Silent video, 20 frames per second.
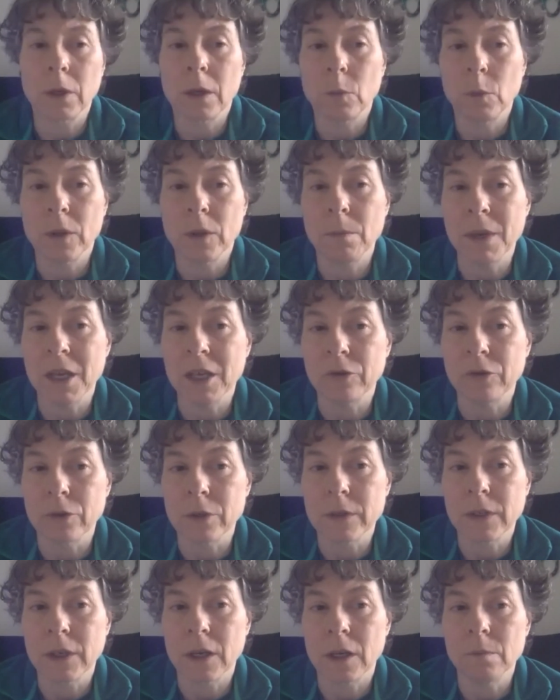with major
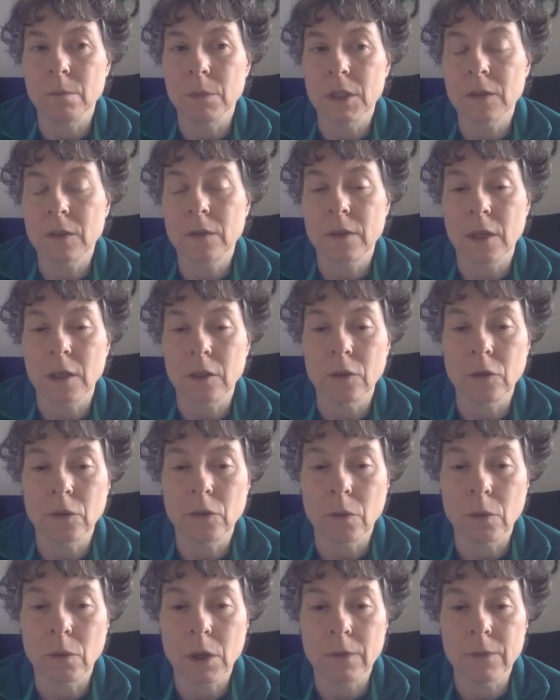assignments, then you
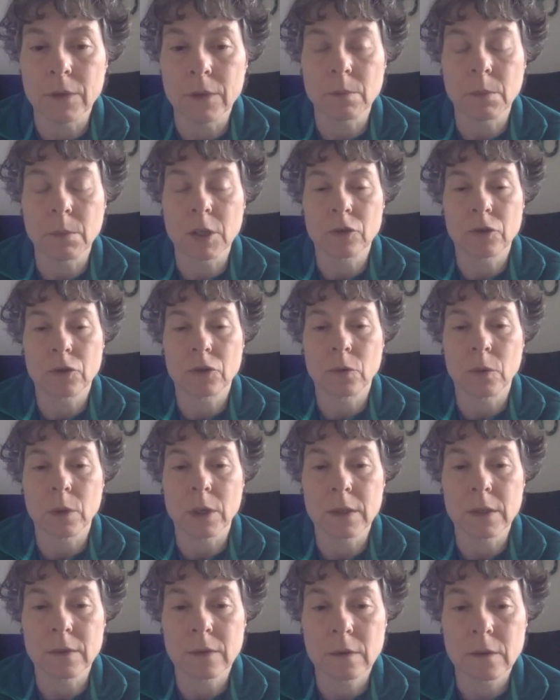don't have as much
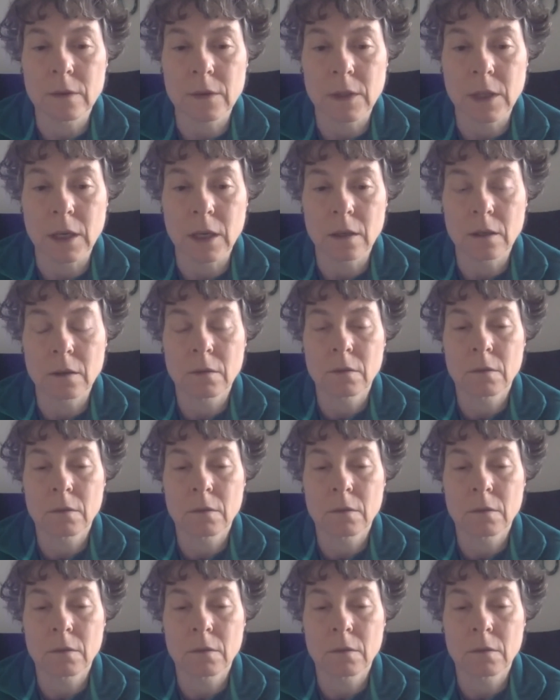choice as that.